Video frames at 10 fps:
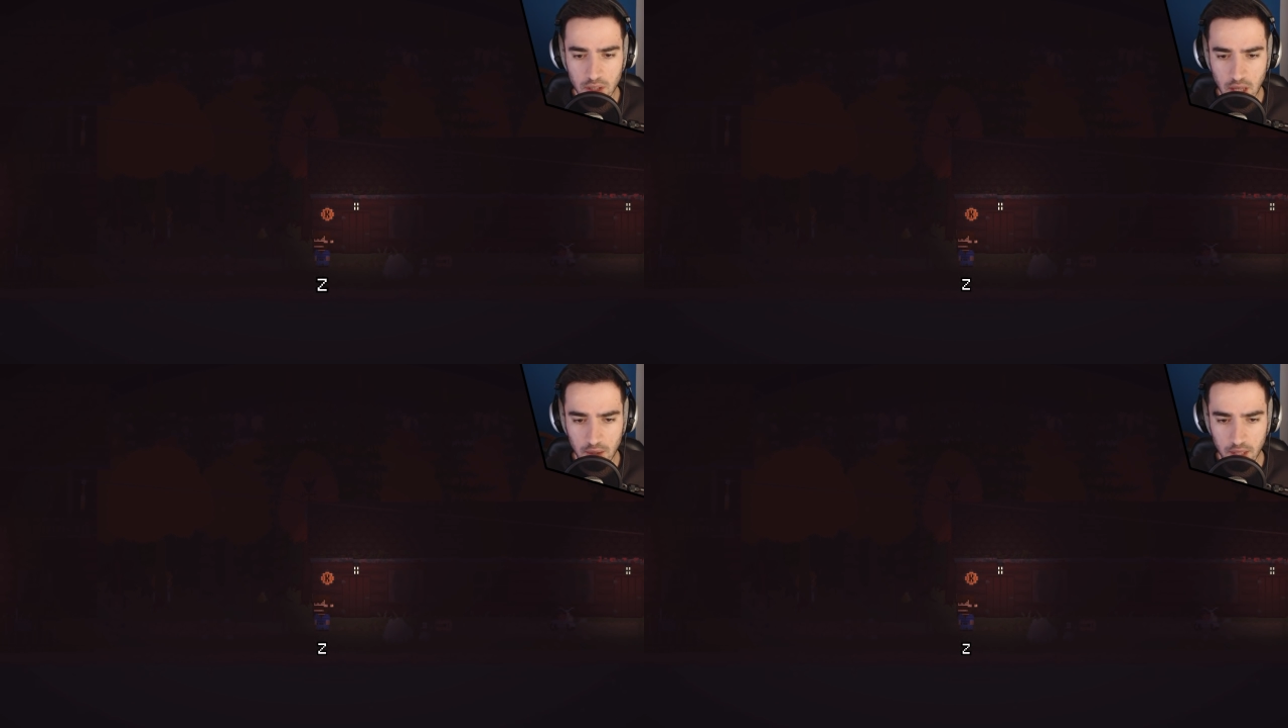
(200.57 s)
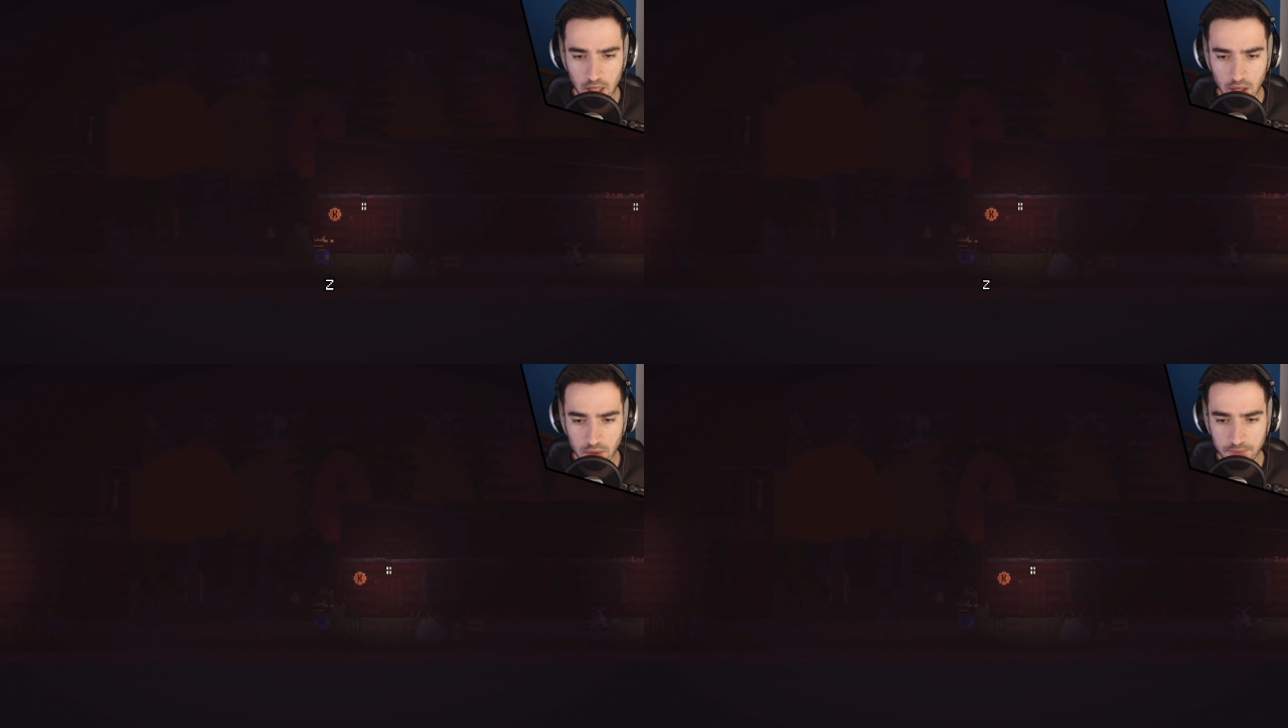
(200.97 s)
There we
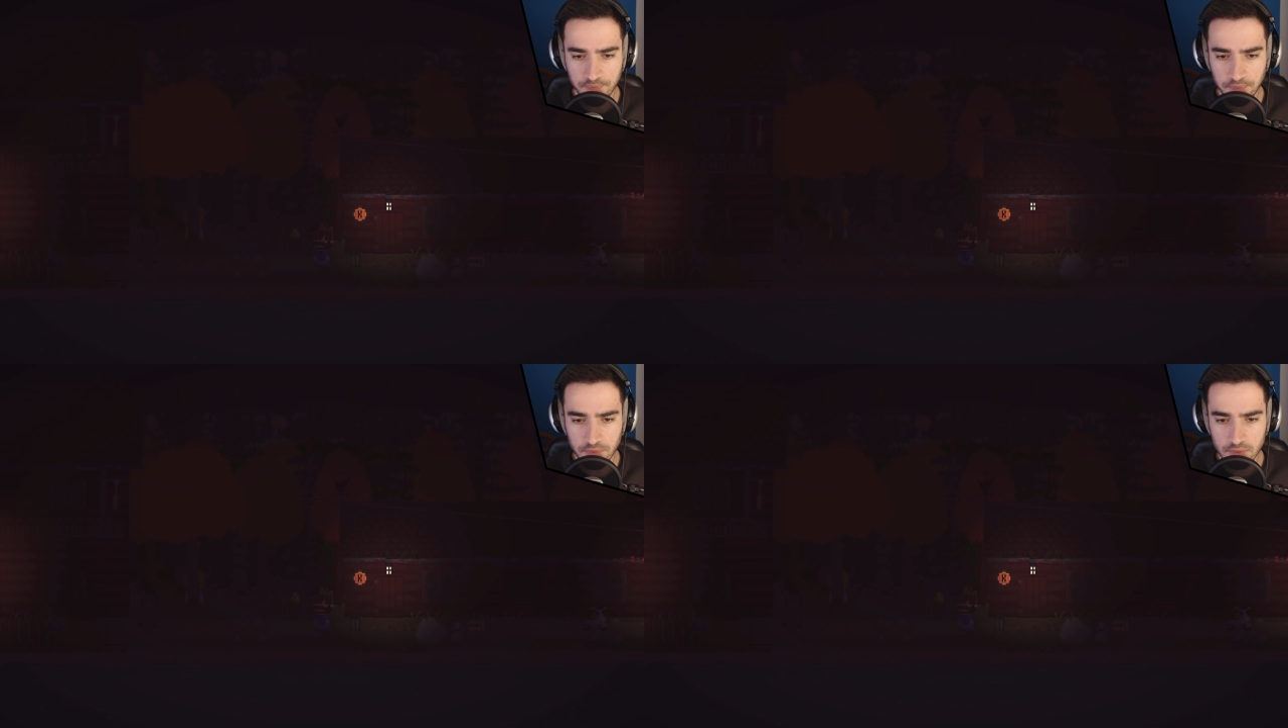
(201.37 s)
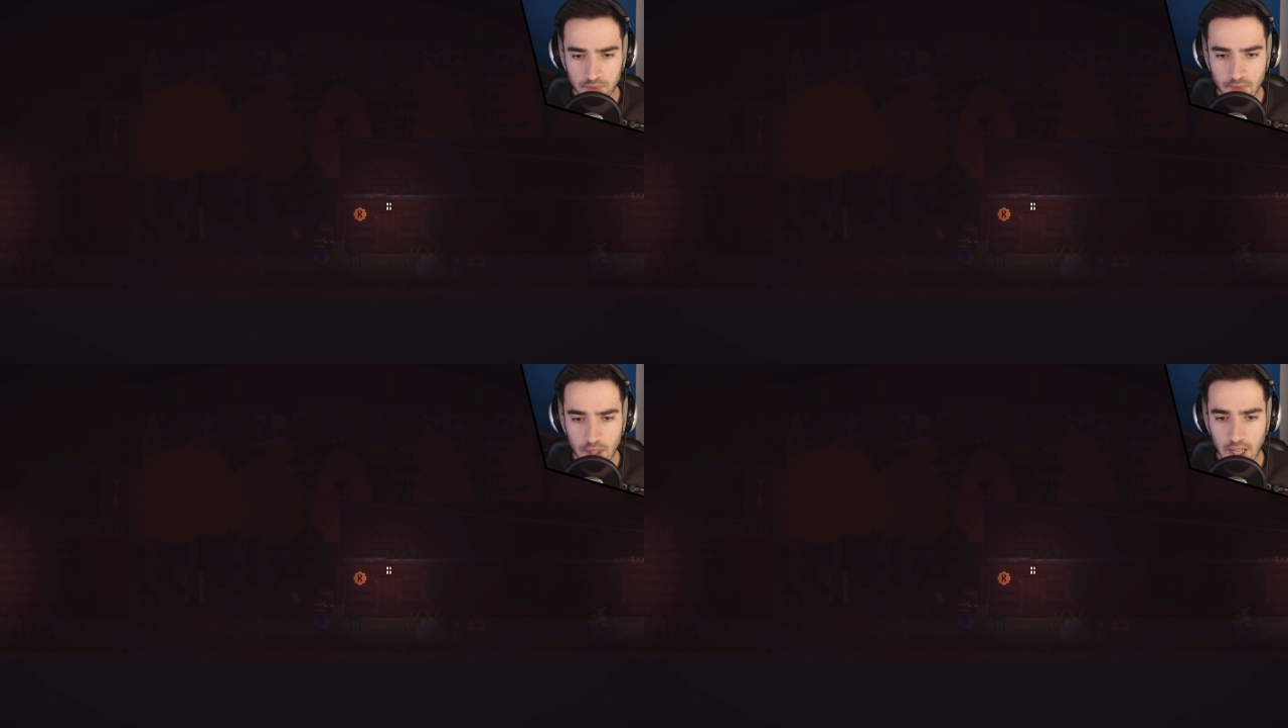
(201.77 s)
go.
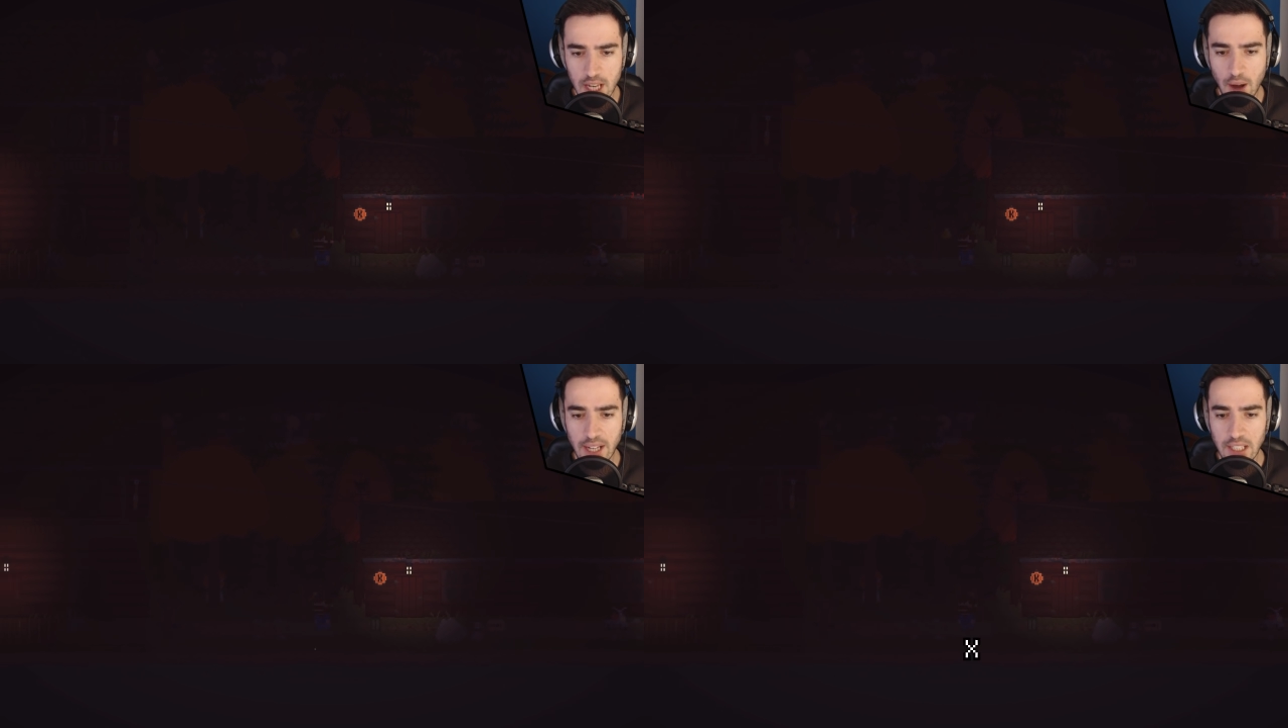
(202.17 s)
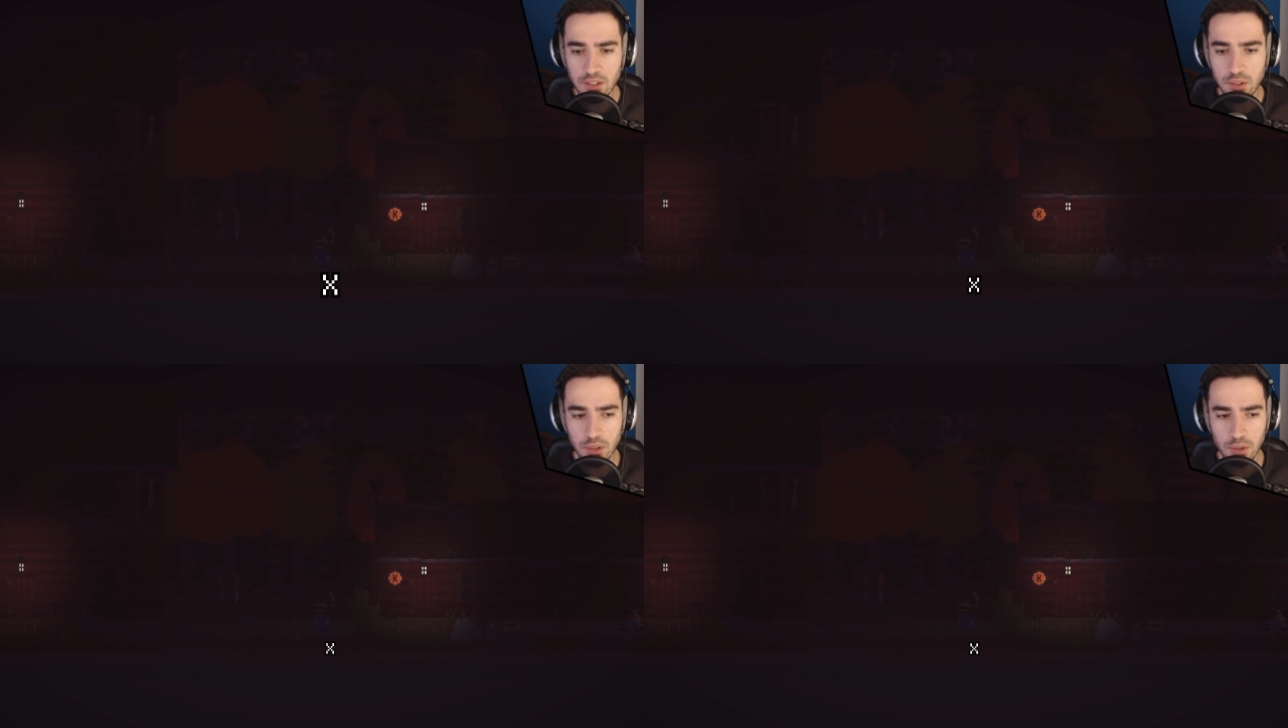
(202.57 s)
And now I need
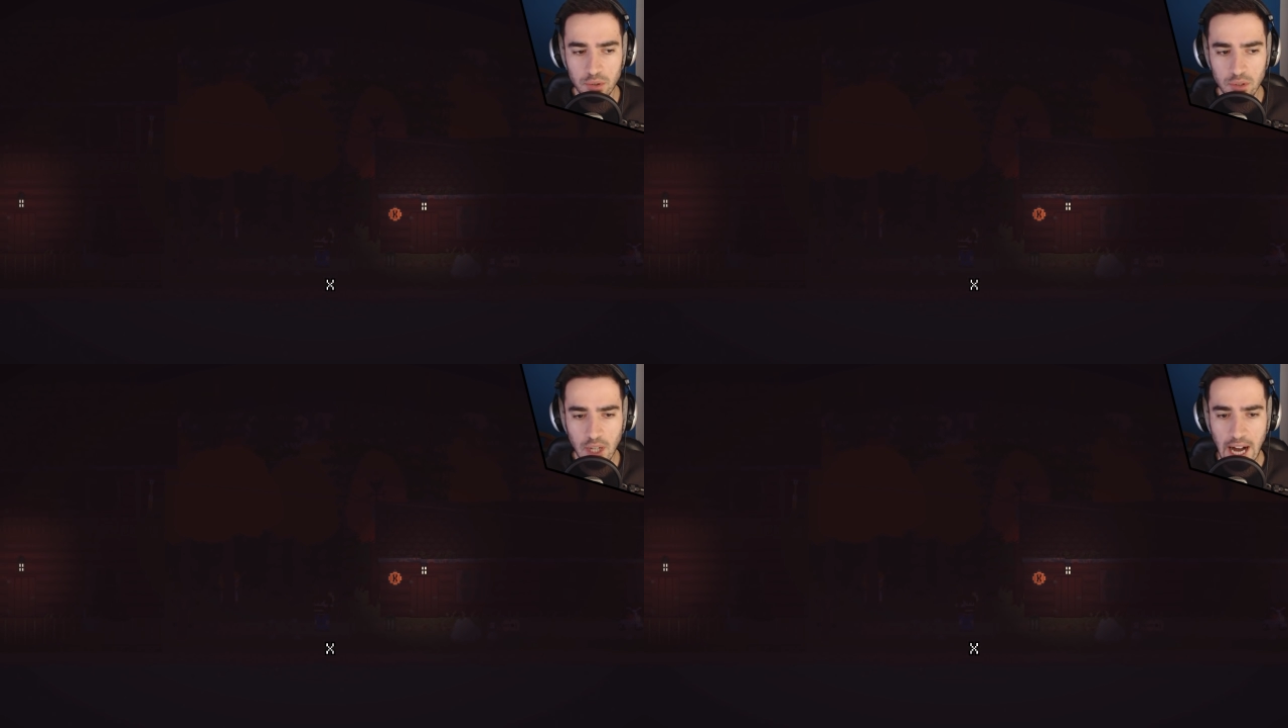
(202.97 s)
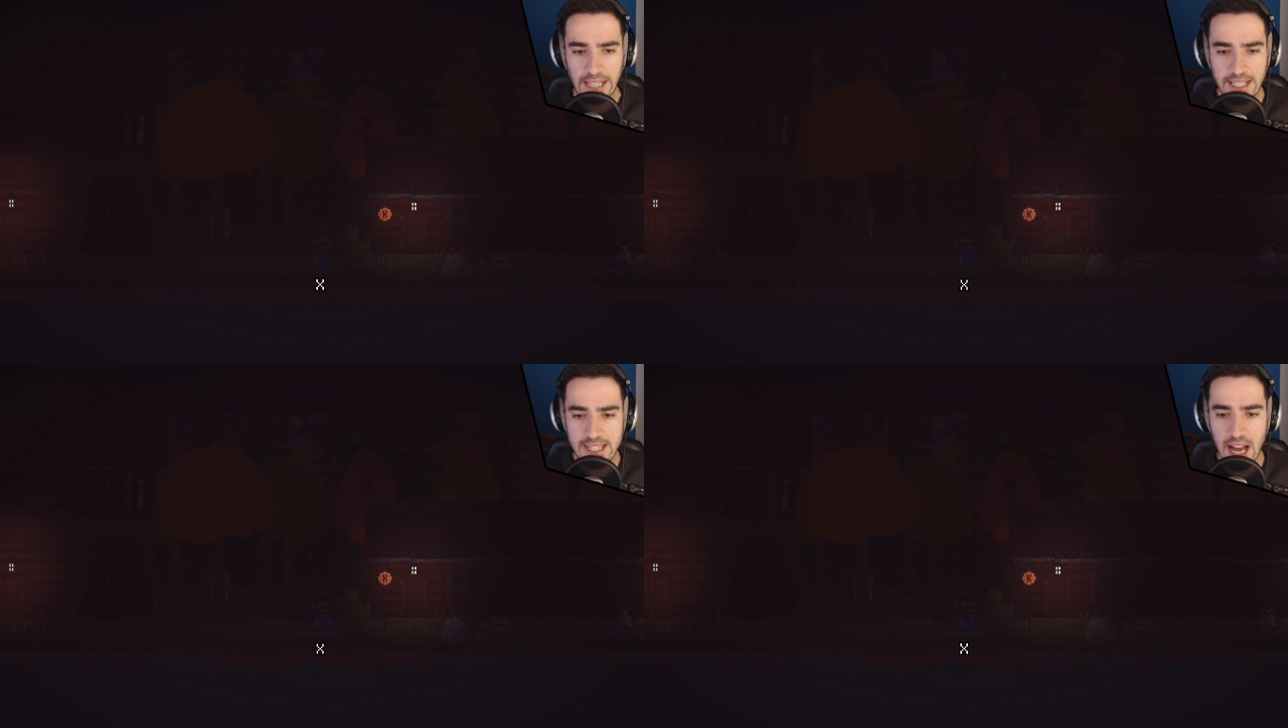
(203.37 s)
to
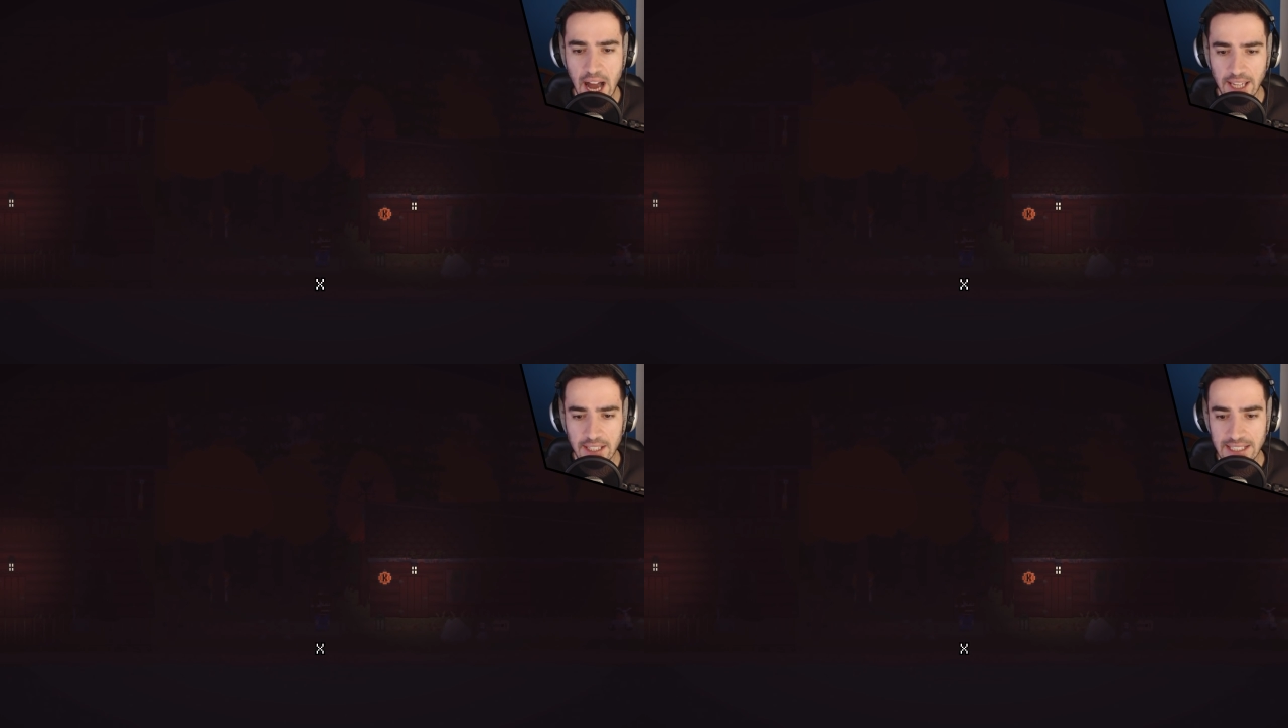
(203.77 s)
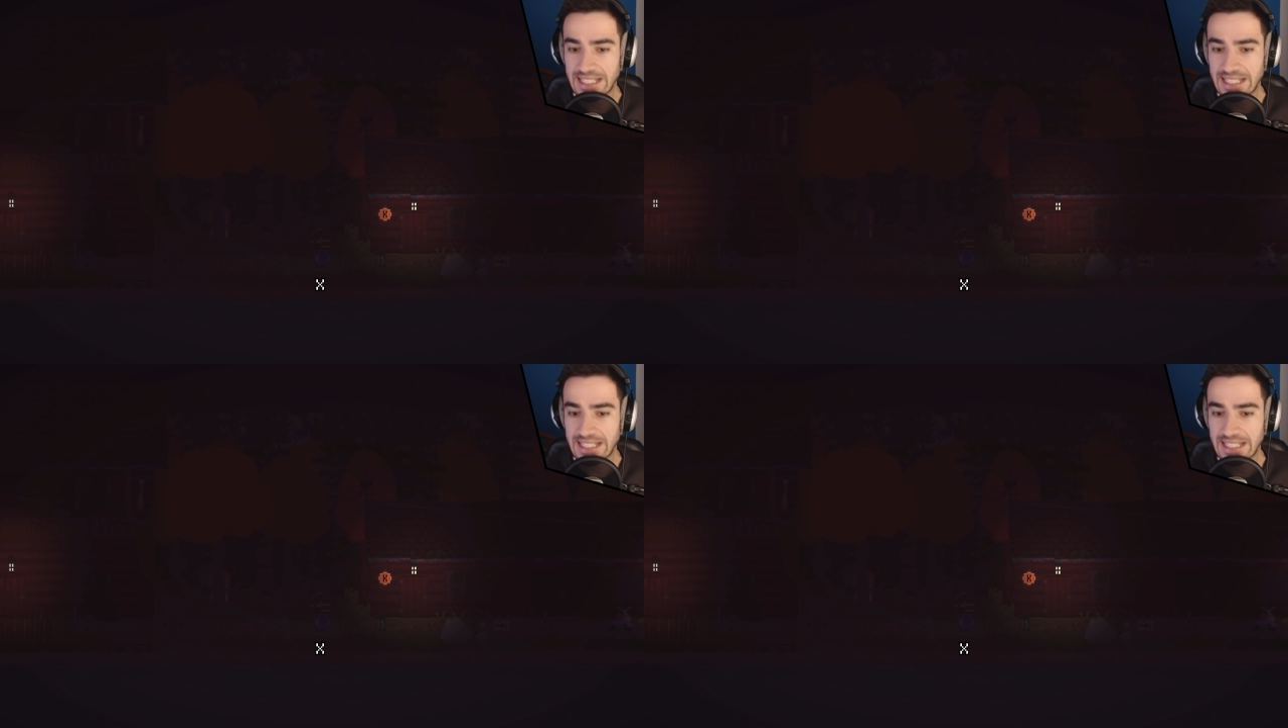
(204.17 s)
hide the sky.